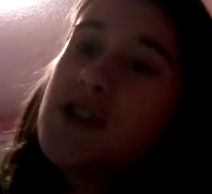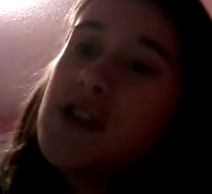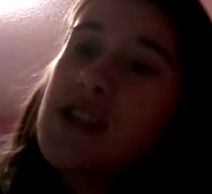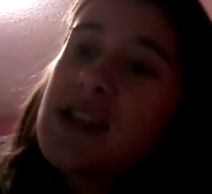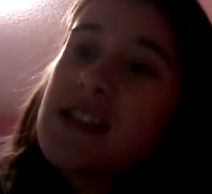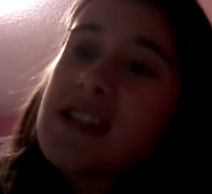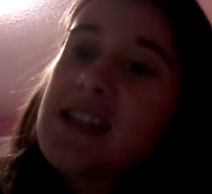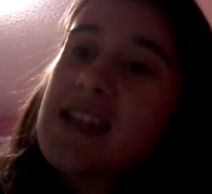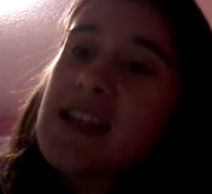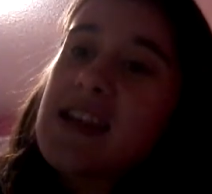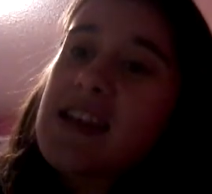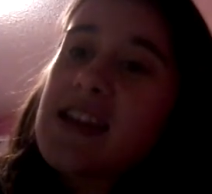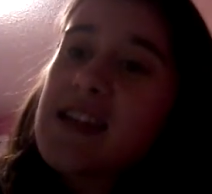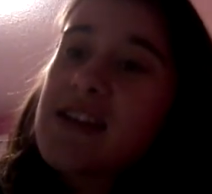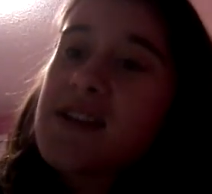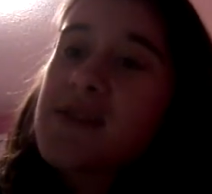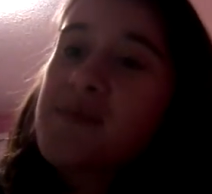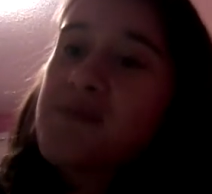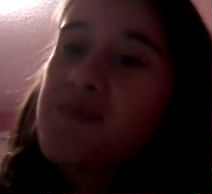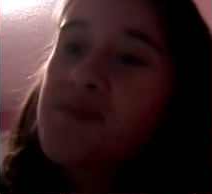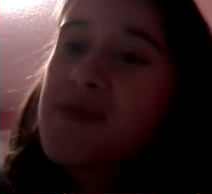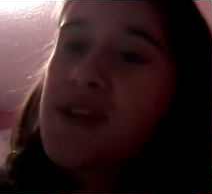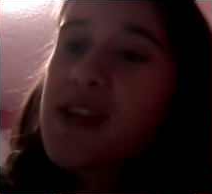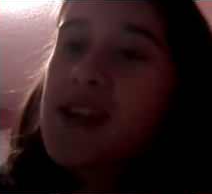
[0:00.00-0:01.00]
She's like
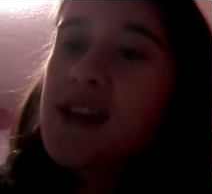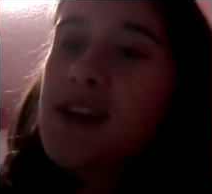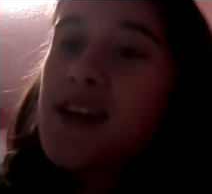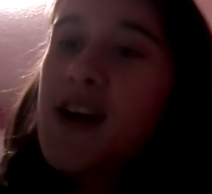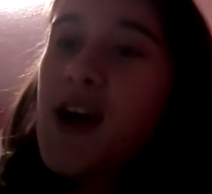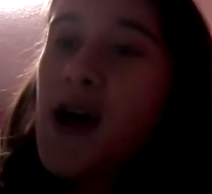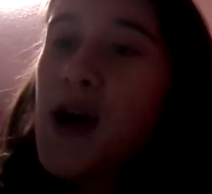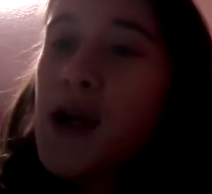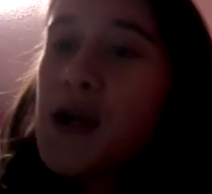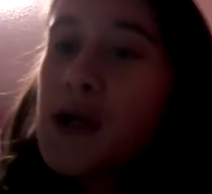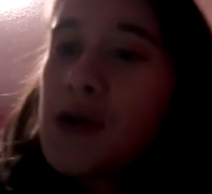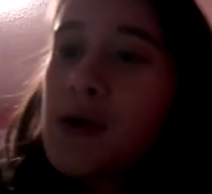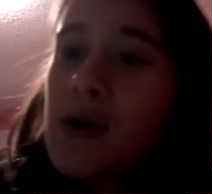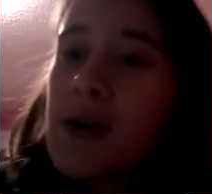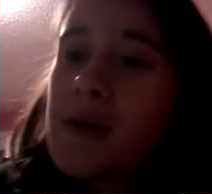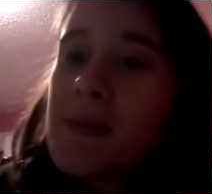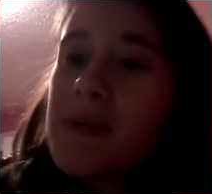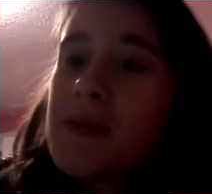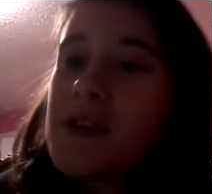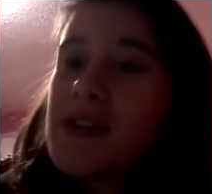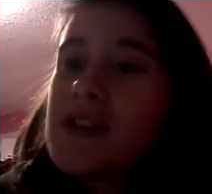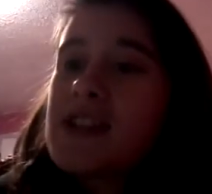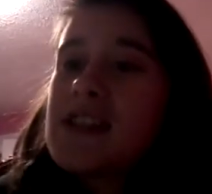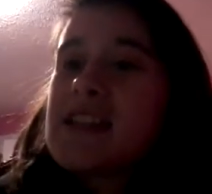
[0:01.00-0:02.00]

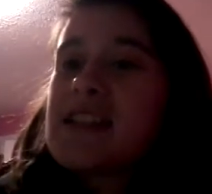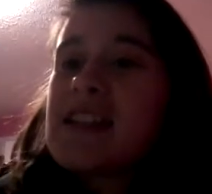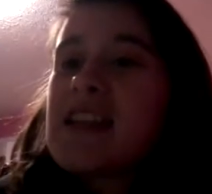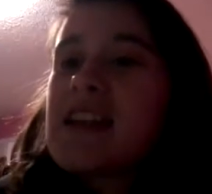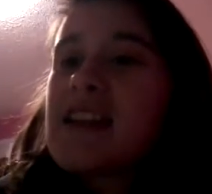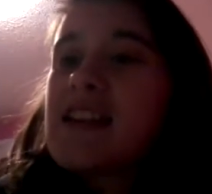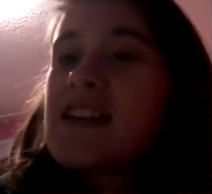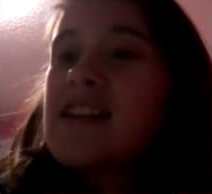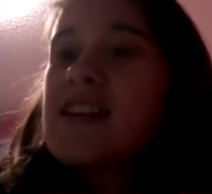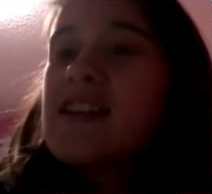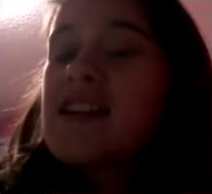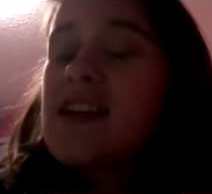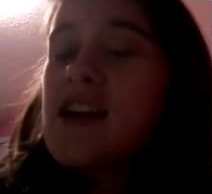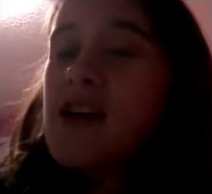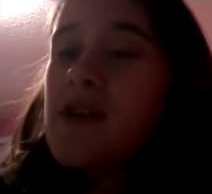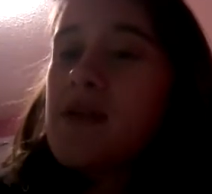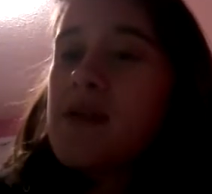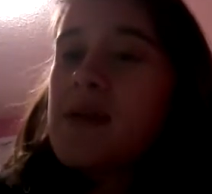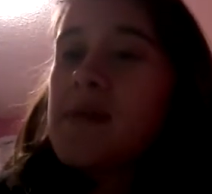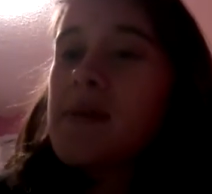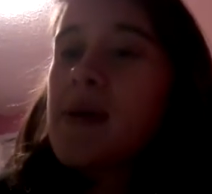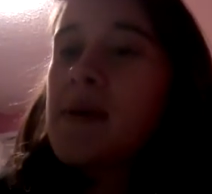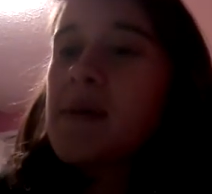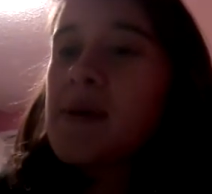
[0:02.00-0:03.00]
adorable. She's like
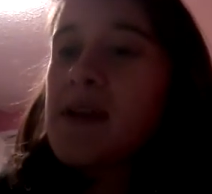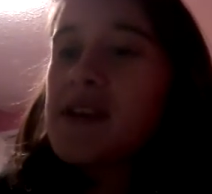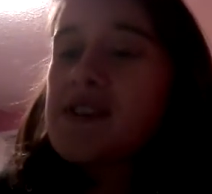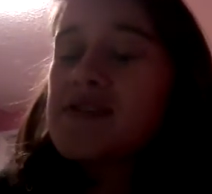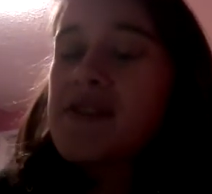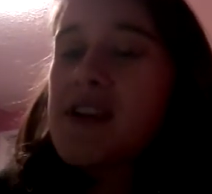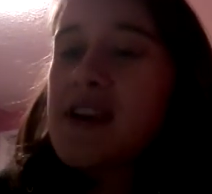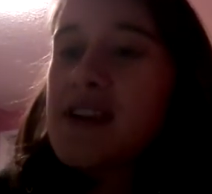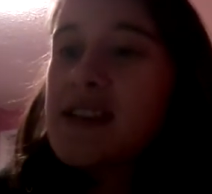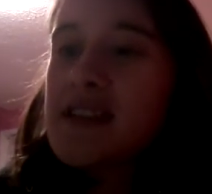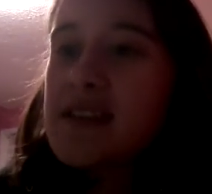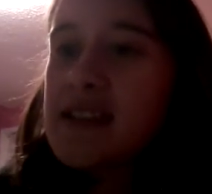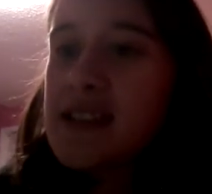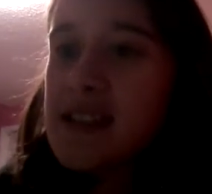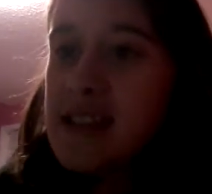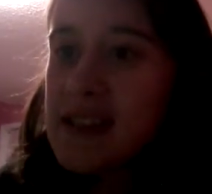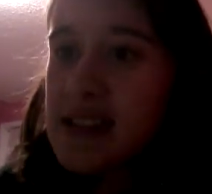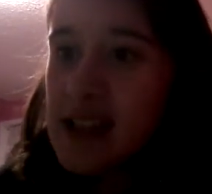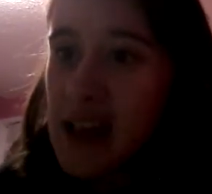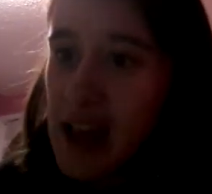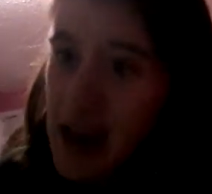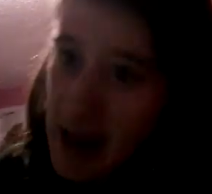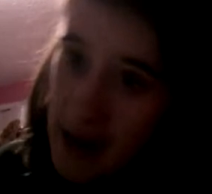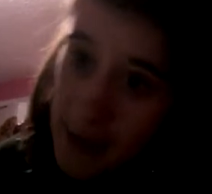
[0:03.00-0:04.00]
one of my best friends
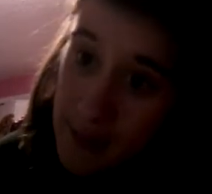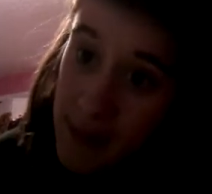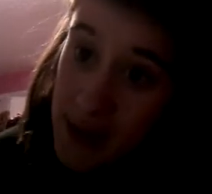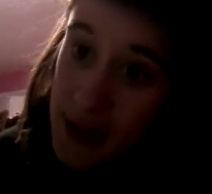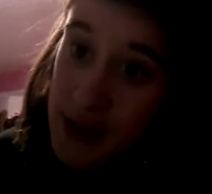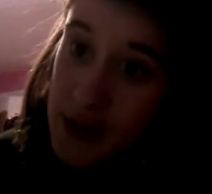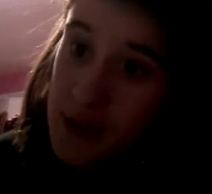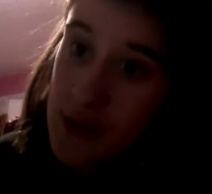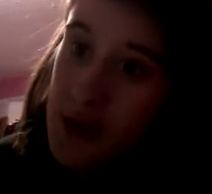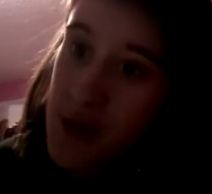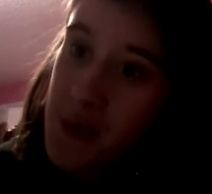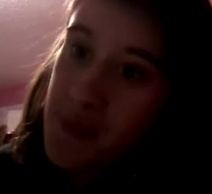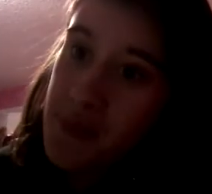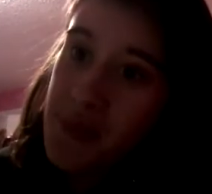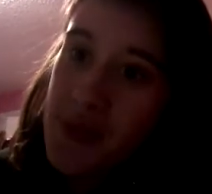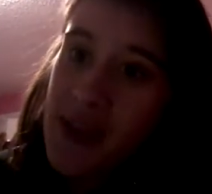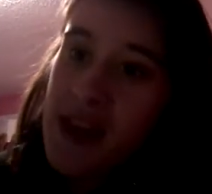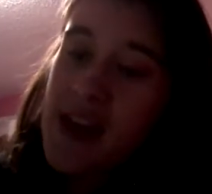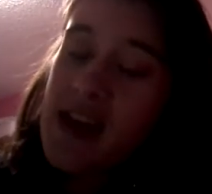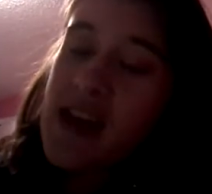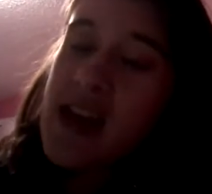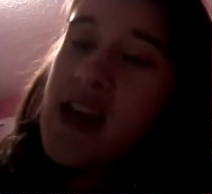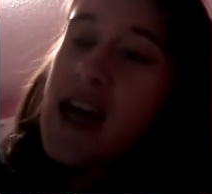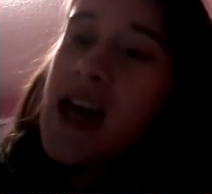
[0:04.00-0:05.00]
at my school,
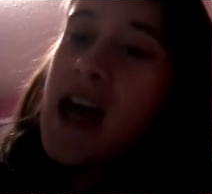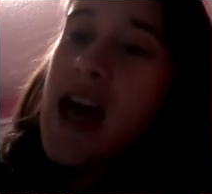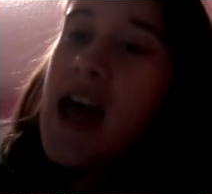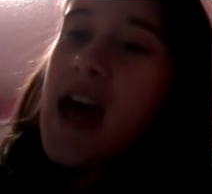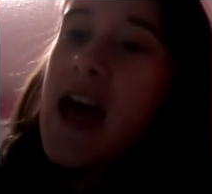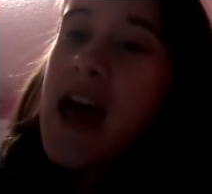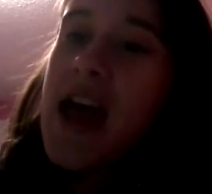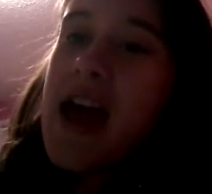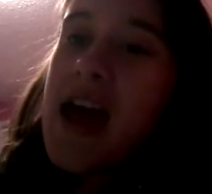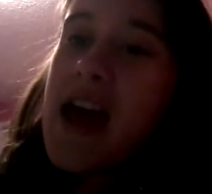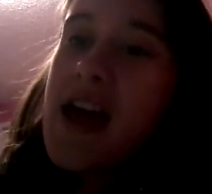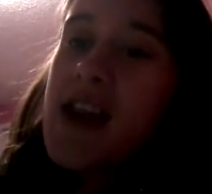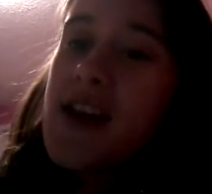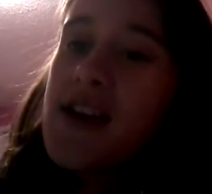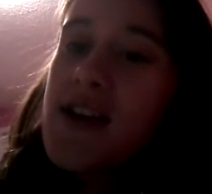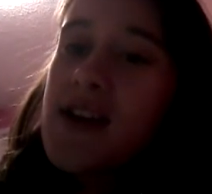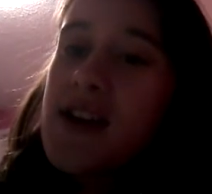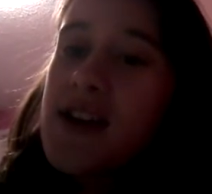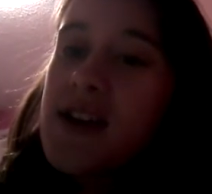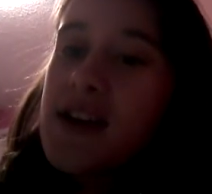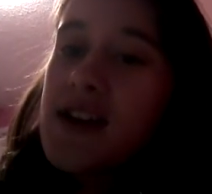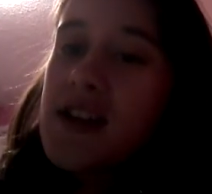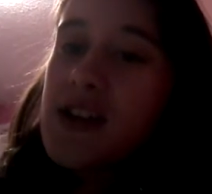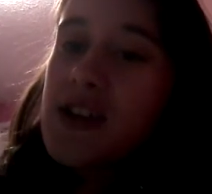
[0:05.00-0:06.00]
and
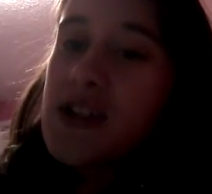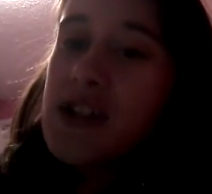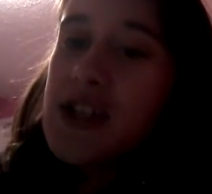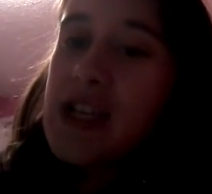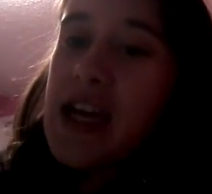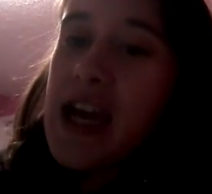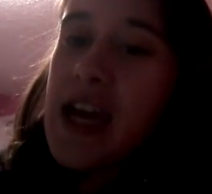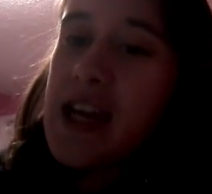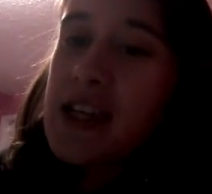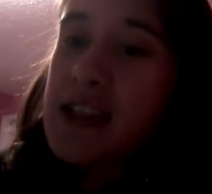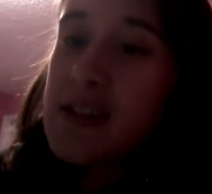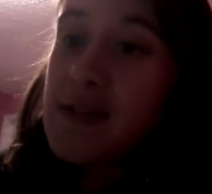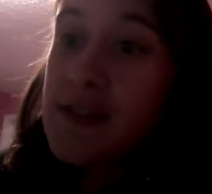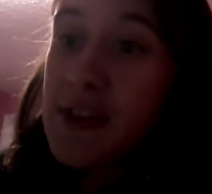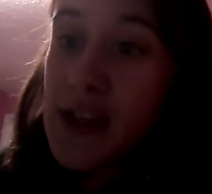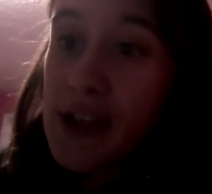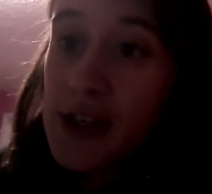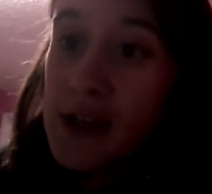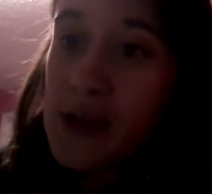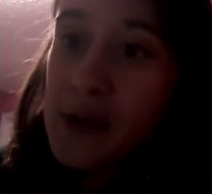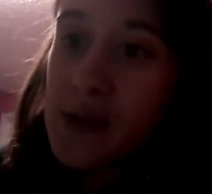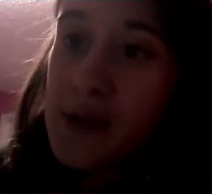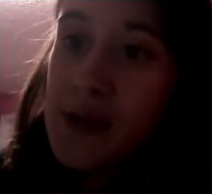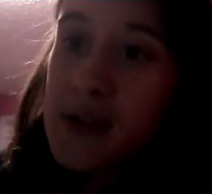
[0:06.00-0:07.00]
she has a
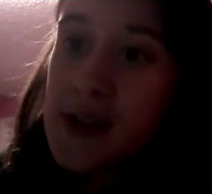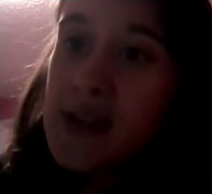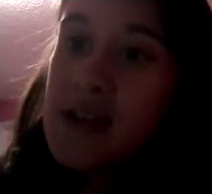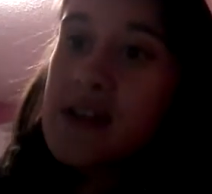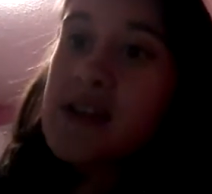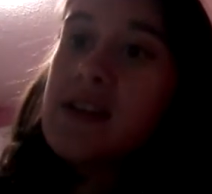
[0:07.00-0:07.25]
video